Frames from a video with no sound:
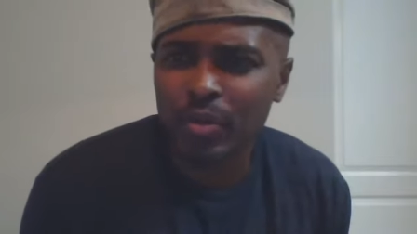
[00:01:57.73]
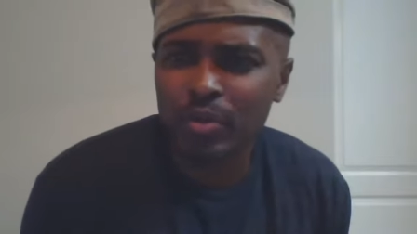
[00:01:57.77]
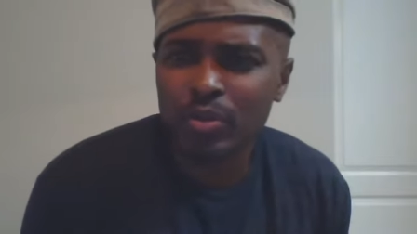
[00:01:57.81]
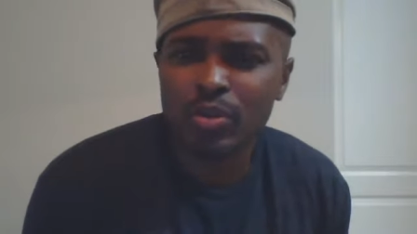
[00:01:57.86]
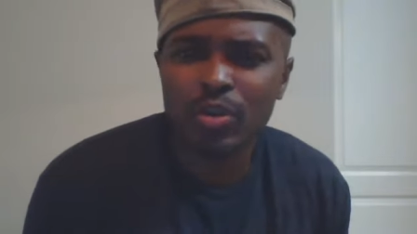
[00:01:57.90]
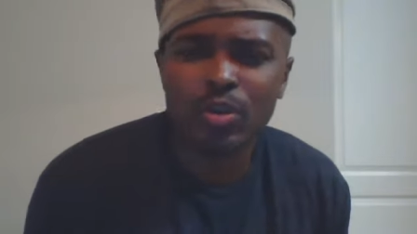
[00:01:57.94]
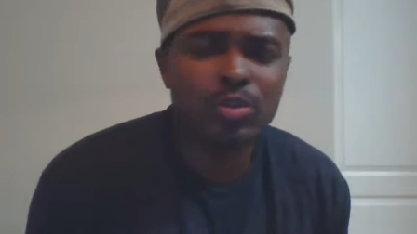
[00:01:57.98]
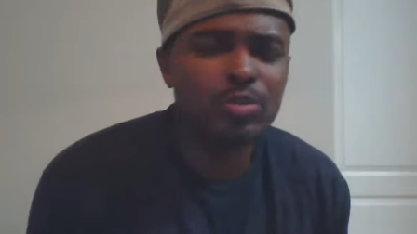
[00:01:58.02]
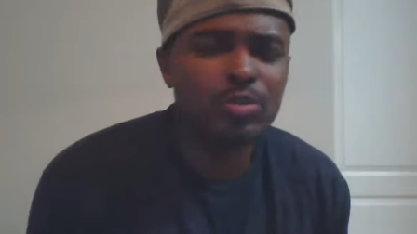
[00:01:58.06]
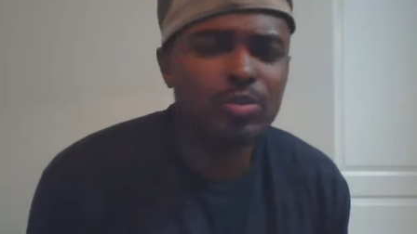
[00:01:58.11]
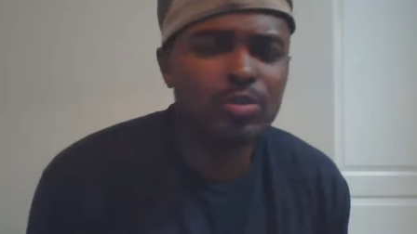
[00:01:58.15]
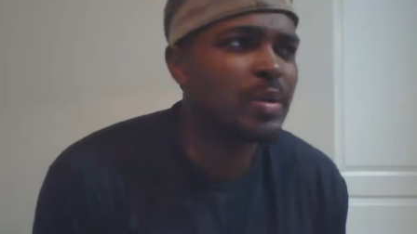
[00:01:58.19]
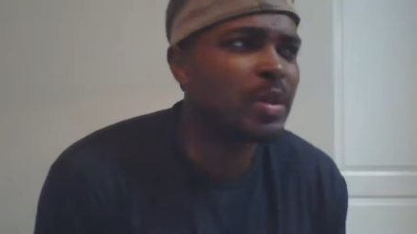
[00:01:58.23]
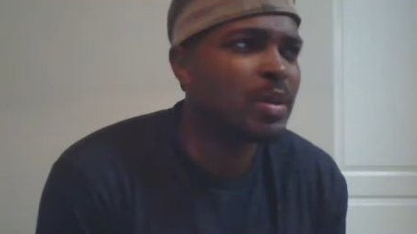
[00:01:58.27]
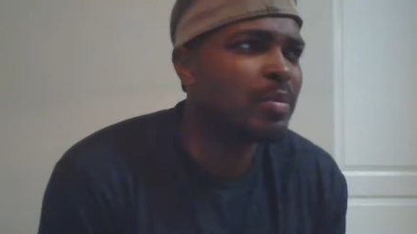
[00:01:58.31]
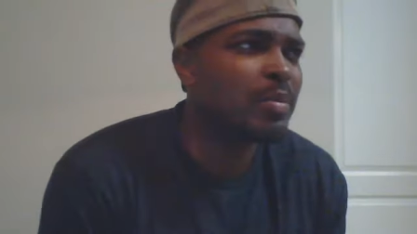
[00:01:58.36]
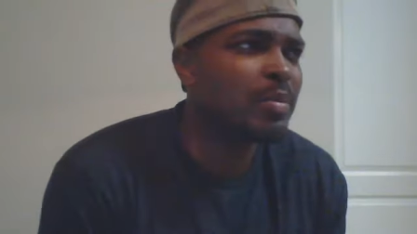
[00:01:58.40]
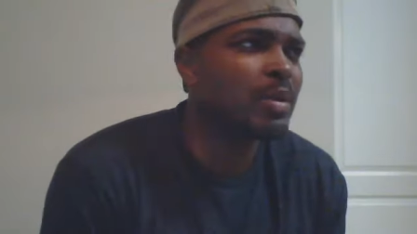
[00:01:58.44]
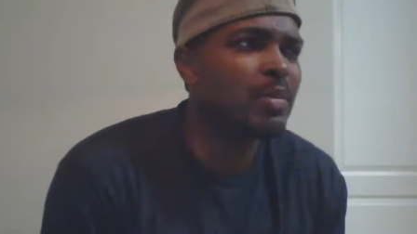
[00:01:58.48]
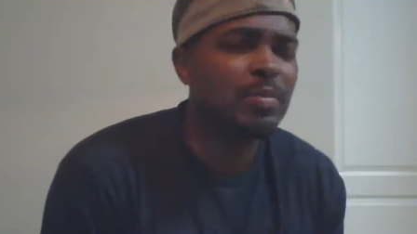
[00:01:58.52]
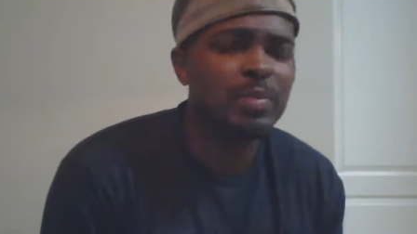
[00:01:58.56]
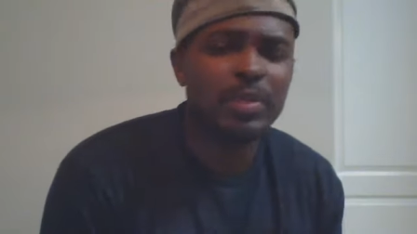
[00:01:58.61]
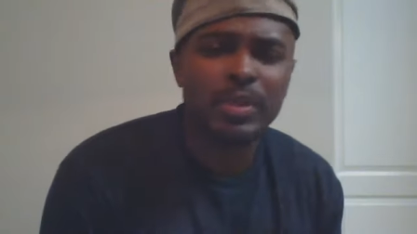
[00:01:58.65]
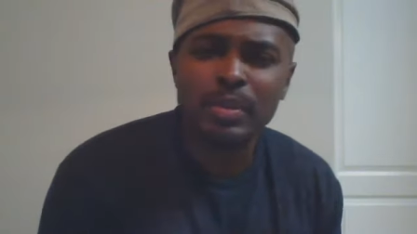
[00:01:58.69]
You know,
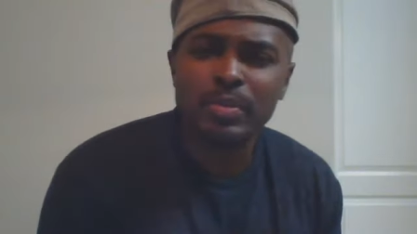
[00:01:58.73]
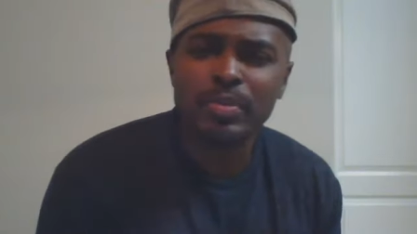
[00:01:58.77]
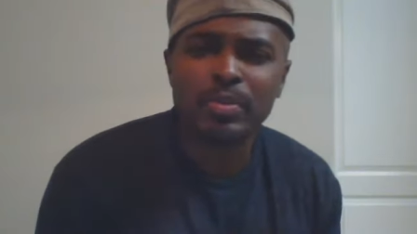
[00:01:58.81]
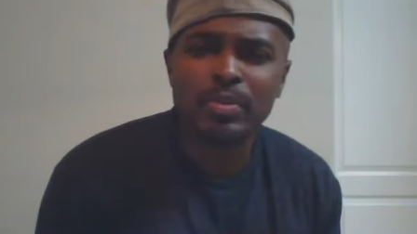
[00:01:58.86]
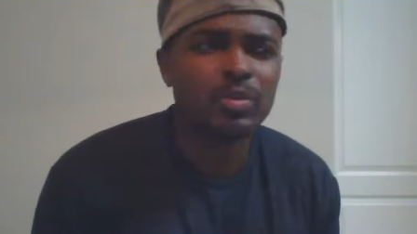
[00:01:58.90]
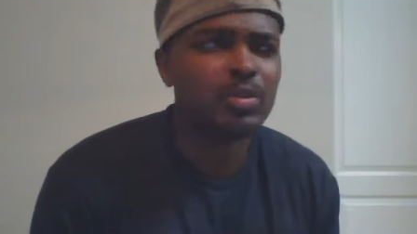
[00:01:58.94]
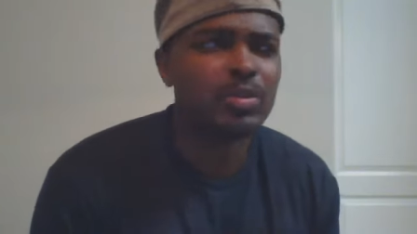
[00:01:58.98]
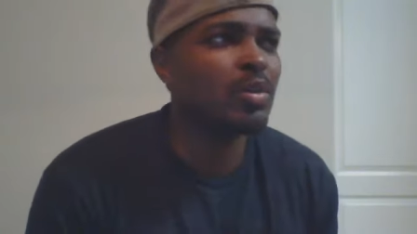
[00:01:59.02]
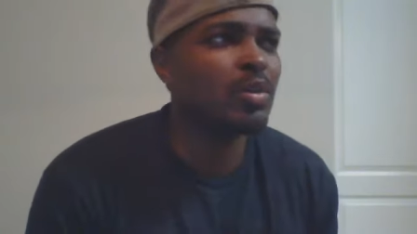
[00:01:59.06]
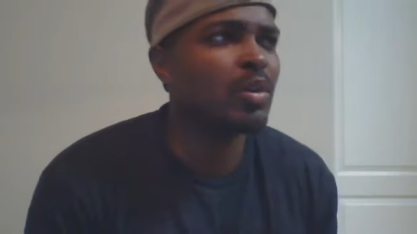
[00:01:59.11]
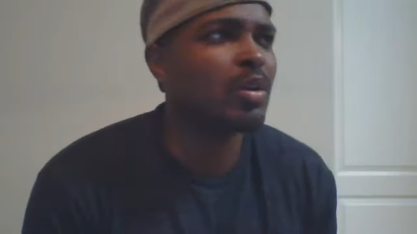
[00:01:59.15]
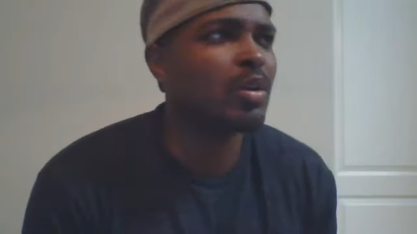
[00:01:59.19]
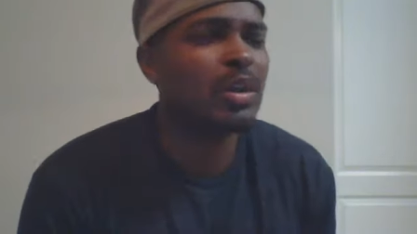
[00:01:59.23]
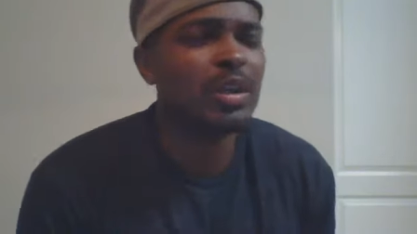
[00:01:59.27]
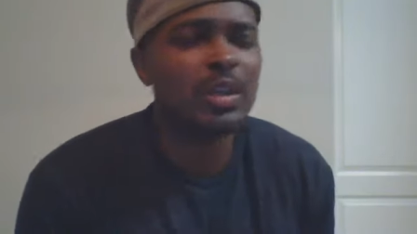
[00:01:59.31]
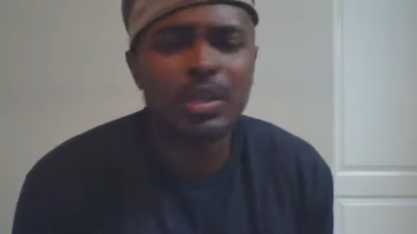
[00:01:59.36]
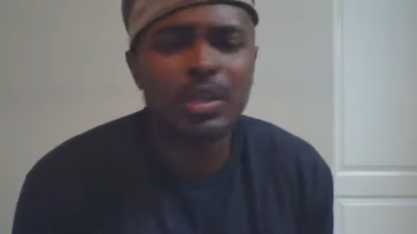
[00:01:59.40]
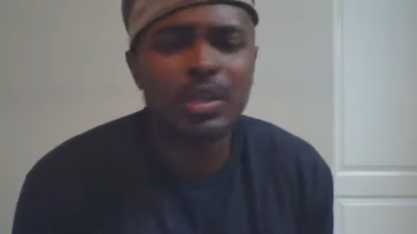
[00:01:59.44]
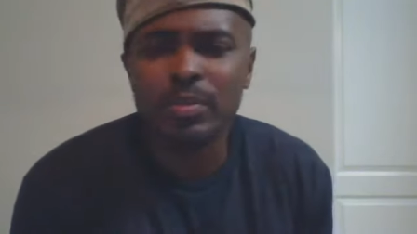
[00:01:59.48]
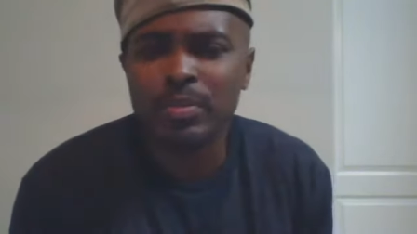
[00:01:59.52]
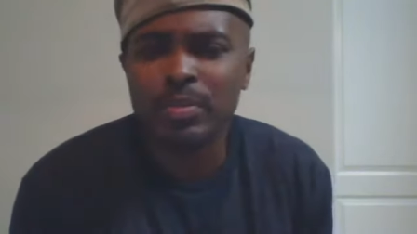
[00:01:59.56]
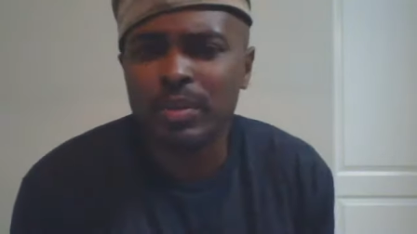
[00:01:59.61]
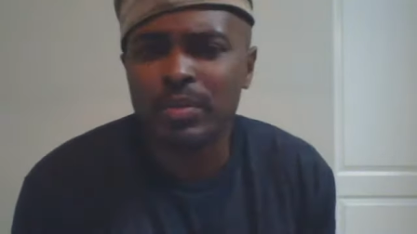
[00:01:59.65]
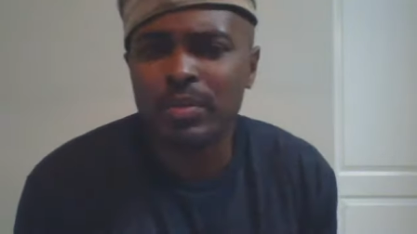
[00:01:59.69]
people are people. You know, they're
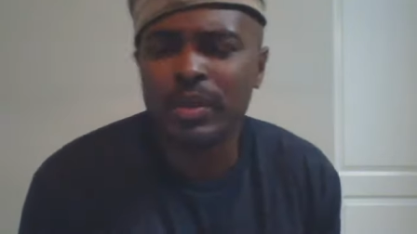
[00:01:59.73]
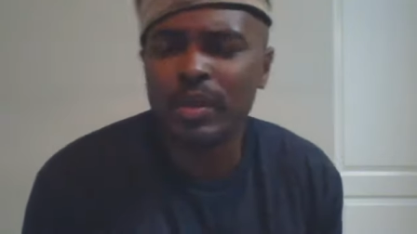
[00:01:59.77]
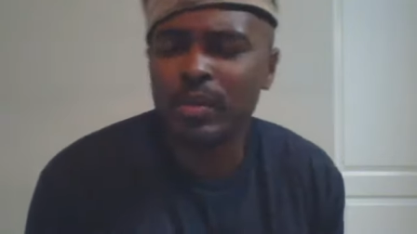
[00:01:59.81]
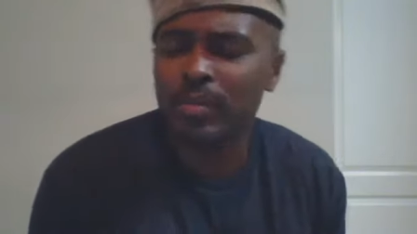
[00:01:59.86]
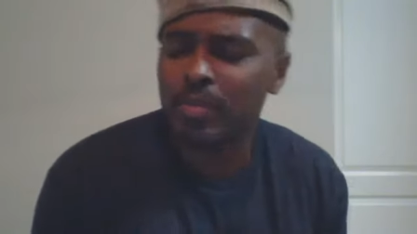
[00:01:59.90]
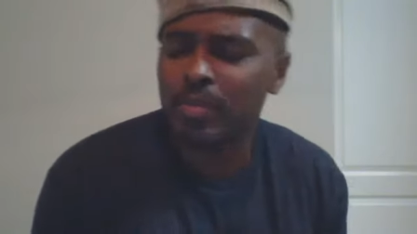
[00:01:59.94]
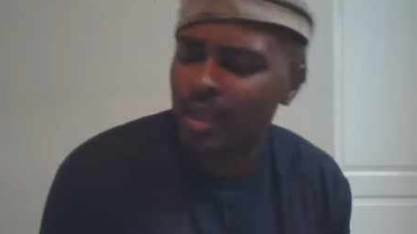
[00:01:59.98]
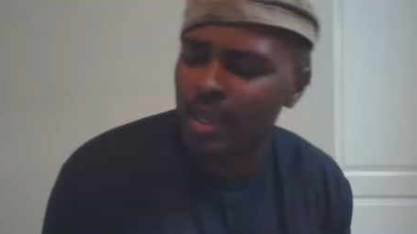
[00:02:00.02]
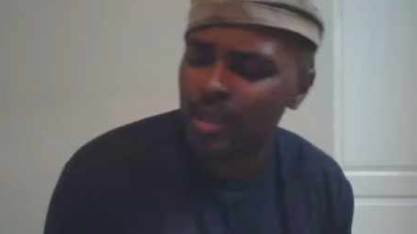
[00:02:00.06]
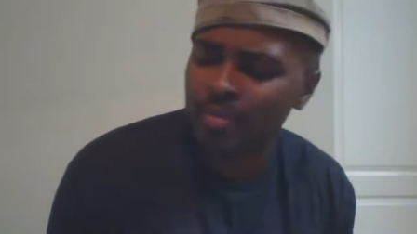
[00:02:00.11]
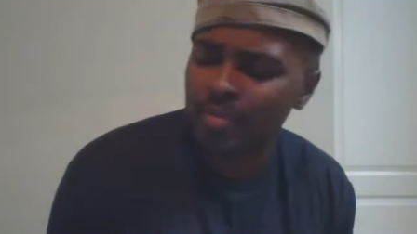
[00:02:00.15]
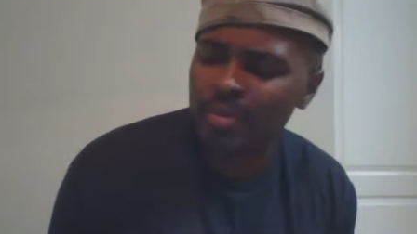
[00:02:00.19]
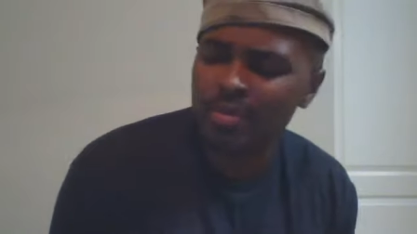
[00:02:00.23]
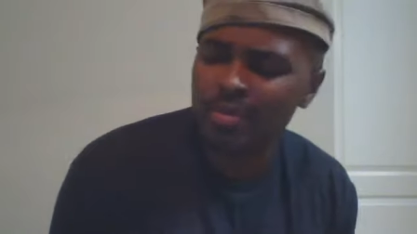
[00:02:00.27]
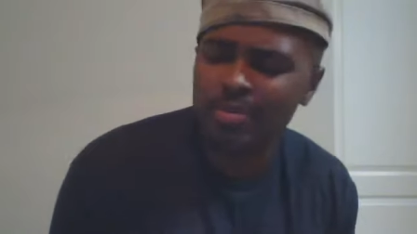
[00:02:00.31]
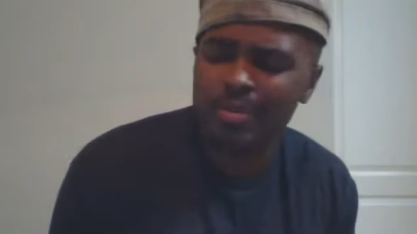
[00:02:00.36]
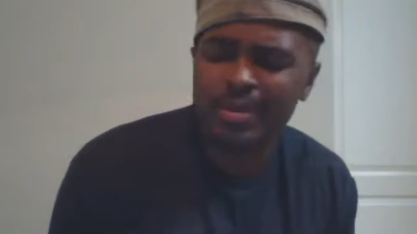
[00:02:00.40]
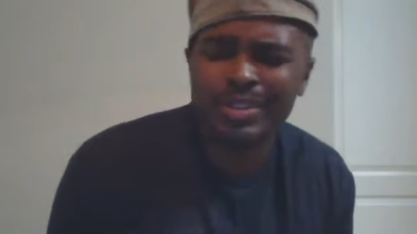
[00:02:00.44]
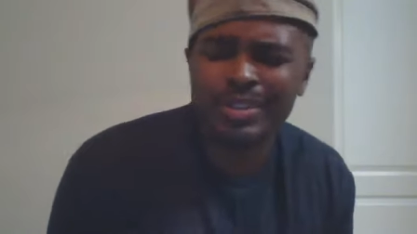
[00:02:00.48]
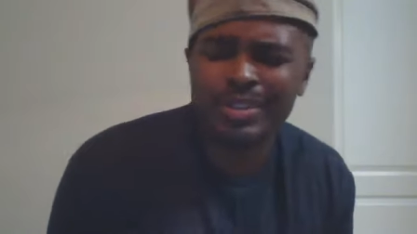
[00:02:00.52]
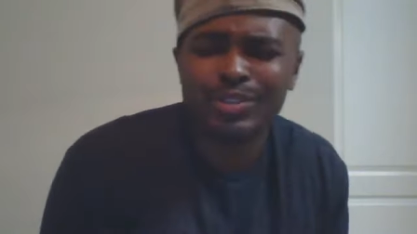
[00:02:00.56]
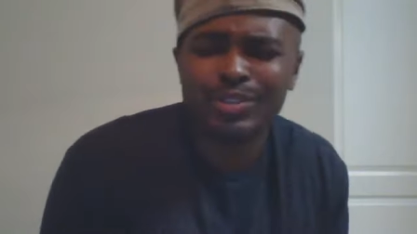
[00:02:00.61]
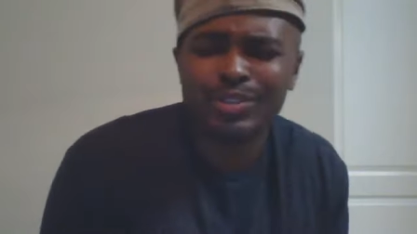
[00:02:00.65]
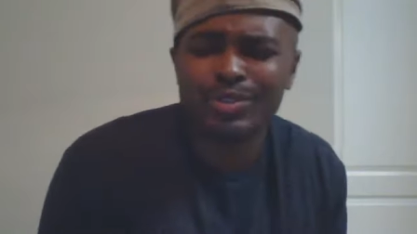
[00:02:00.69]
good people, they're bad people. But as a